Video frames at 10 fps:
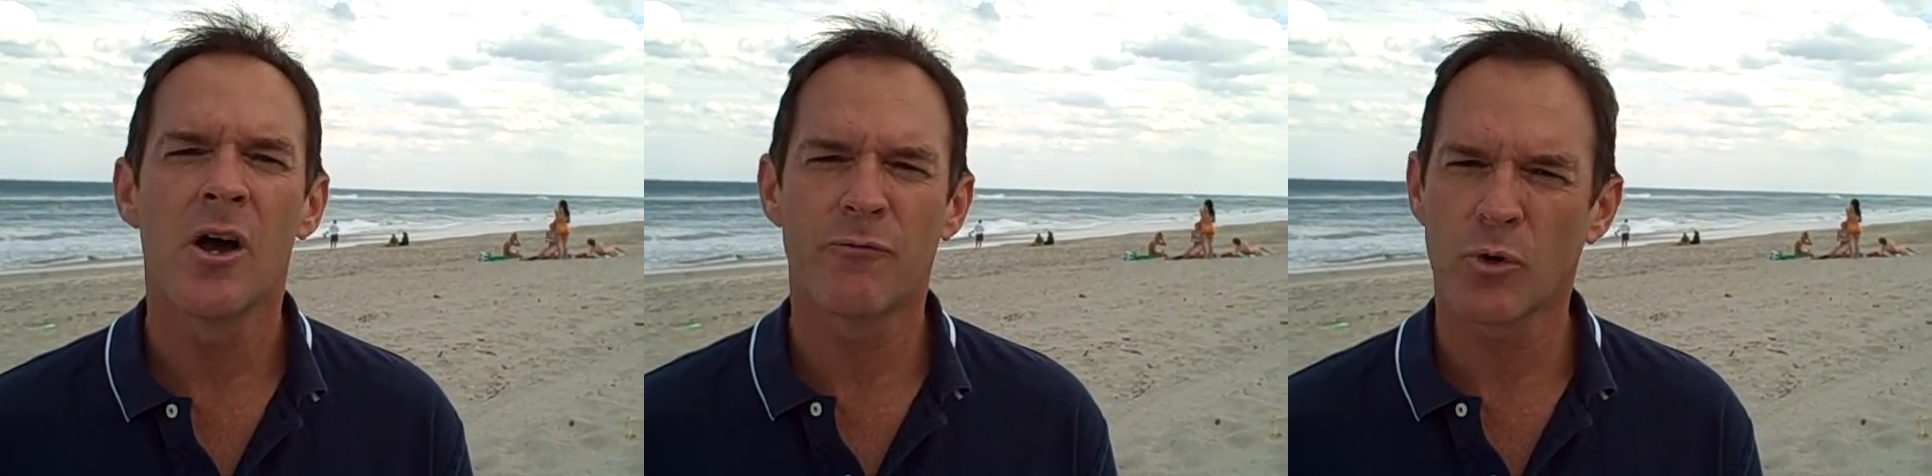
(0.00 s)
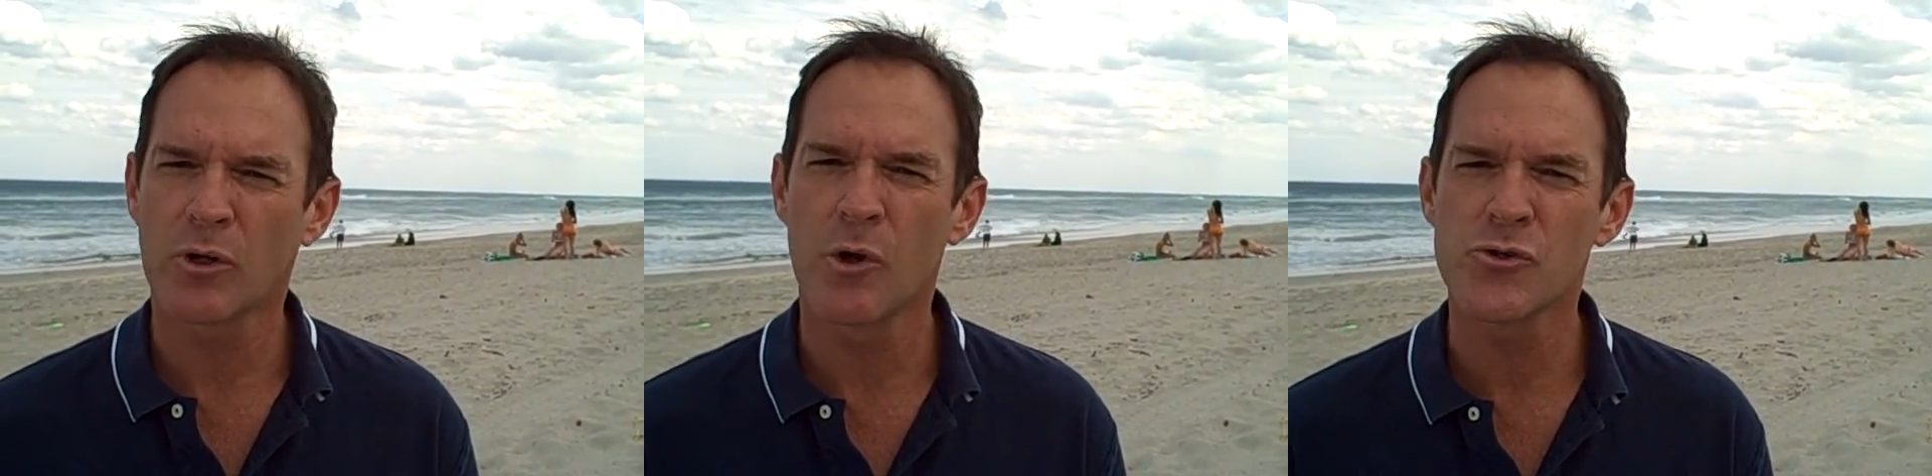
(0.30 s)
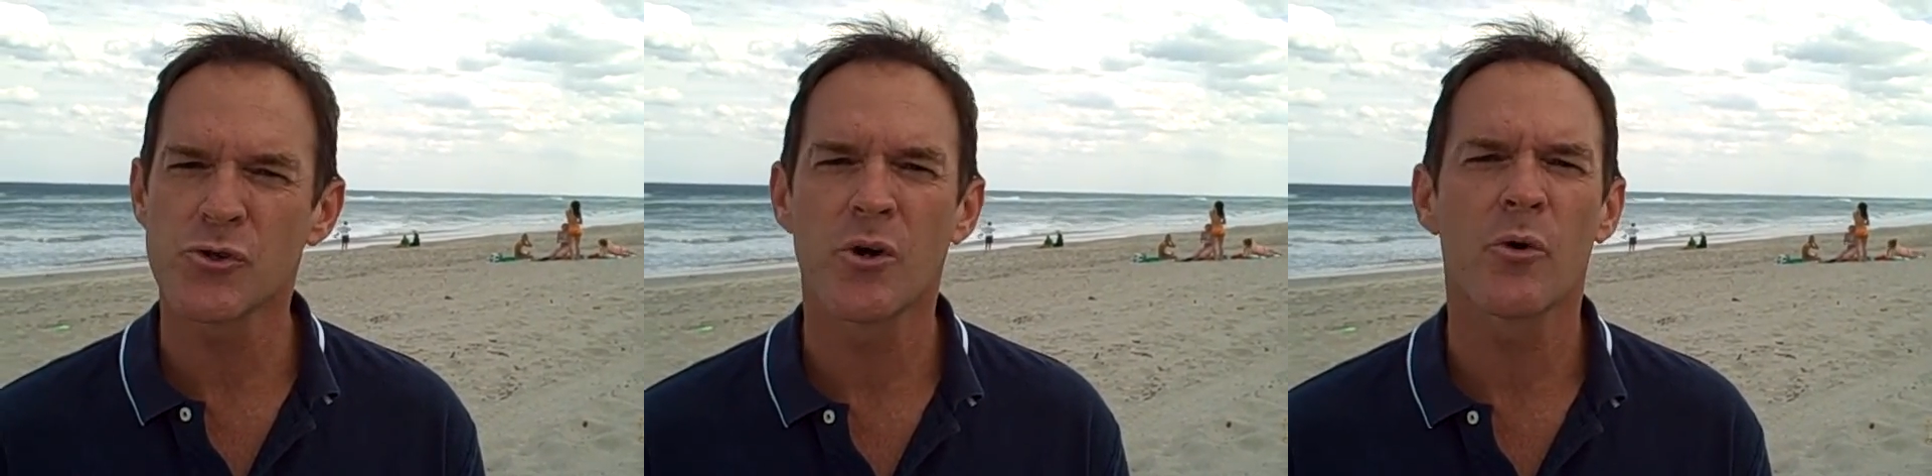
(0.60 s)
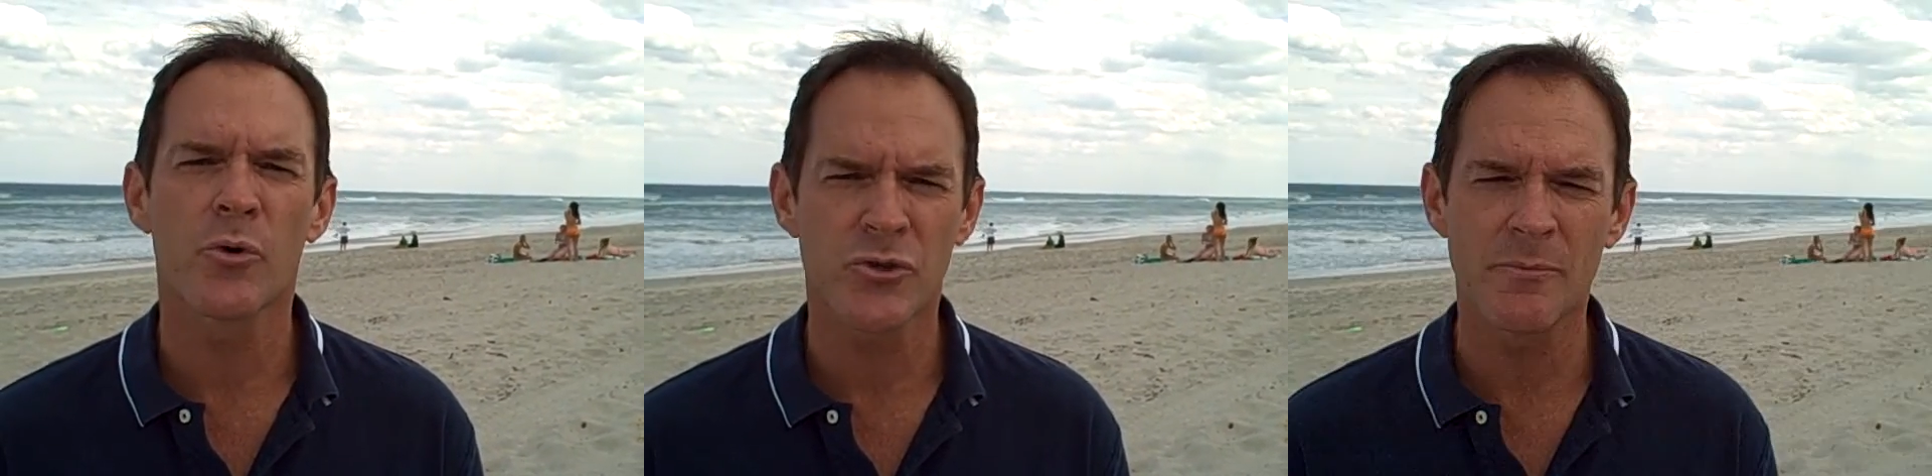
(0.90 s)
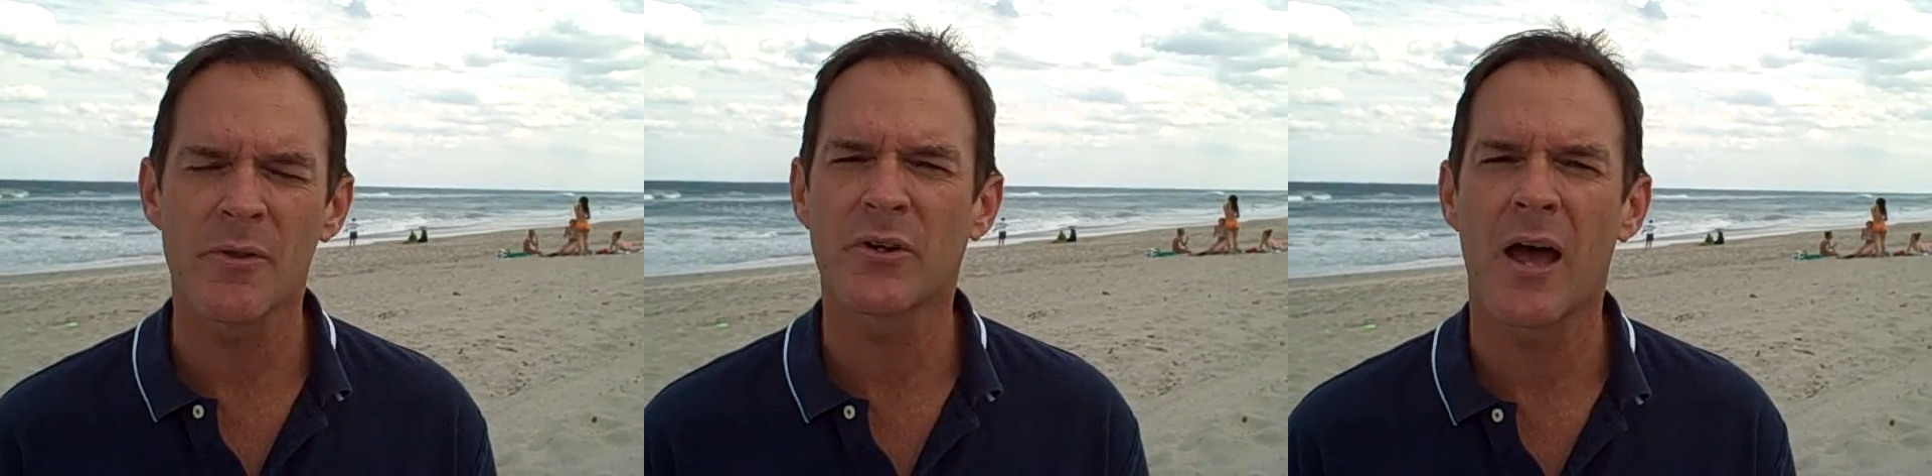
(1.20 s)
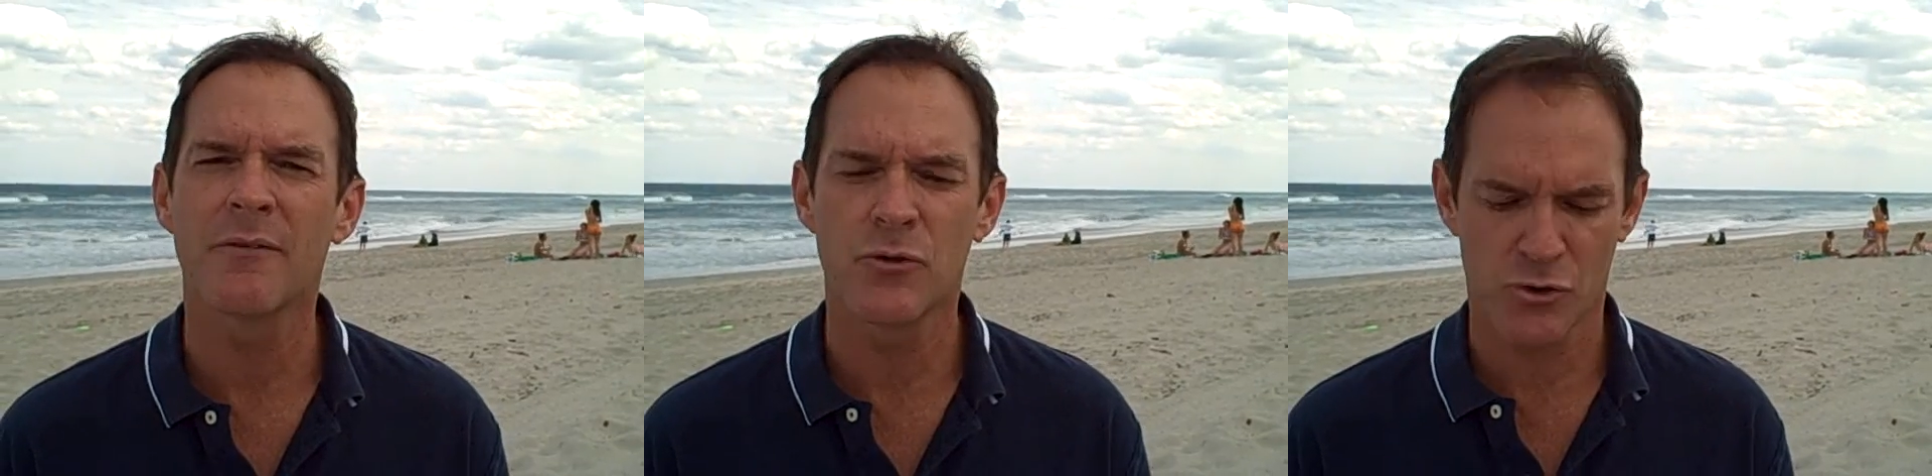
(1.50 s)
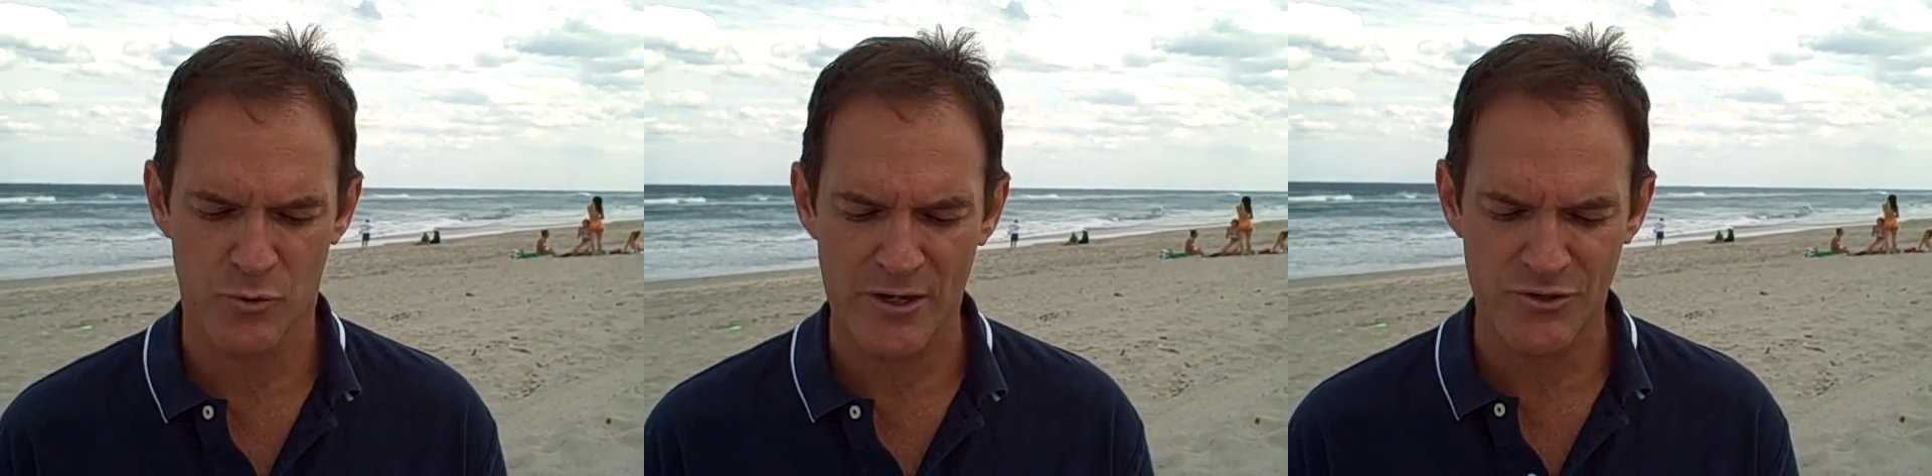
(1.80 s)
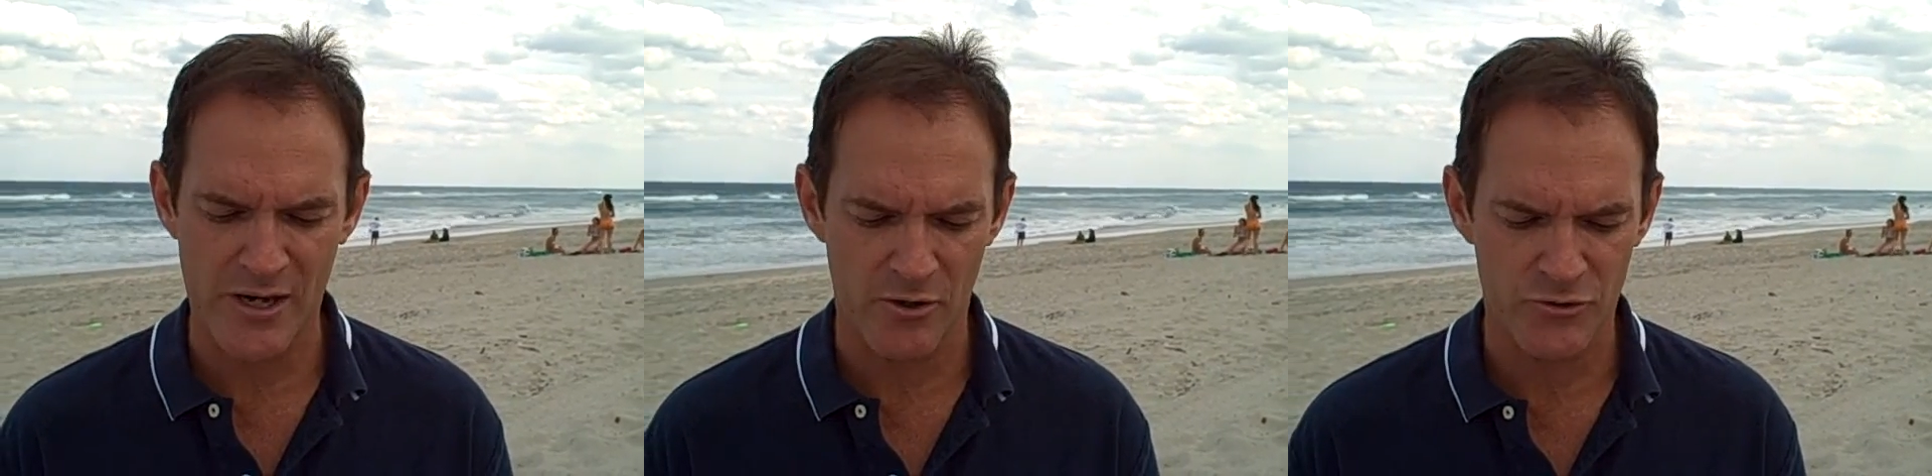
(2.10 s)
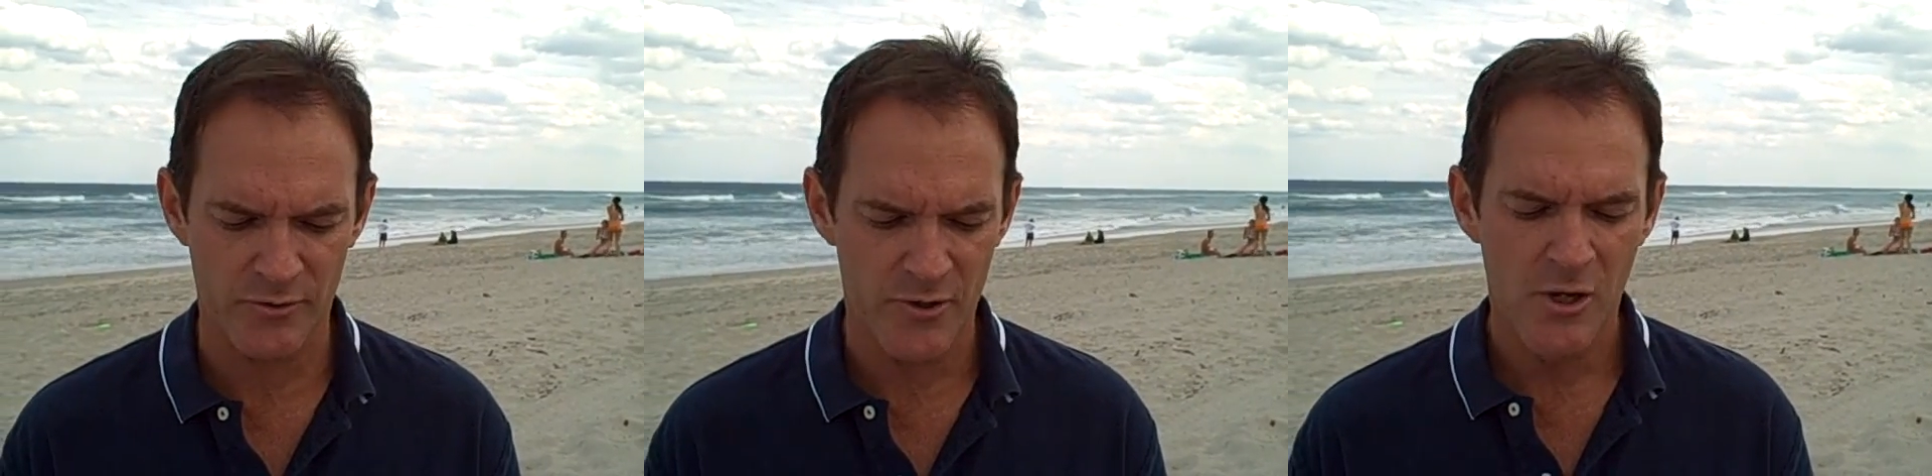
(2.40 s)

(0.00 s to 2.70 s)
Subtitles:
a foreclosure, or some other kind of distressed sales.